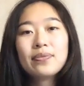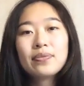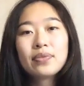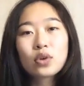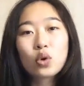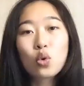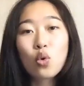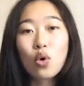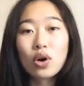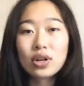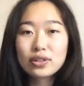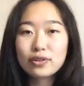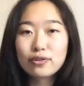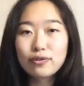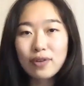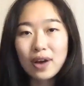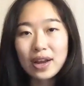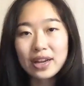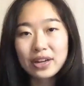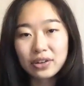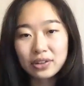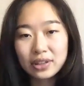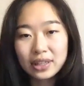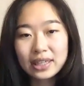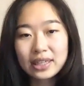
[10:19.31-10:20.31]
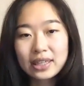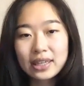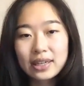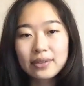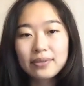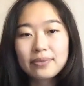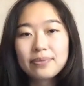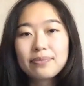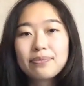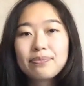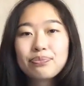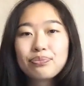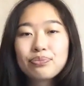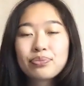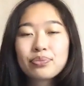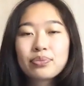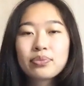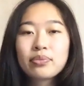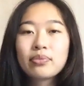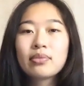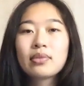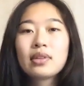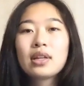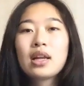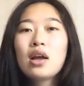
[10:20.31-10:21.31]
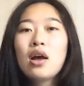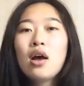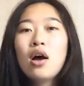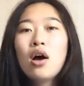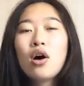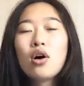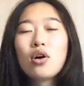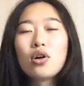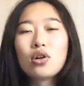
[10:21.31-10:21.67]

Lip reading: quantify your link-in.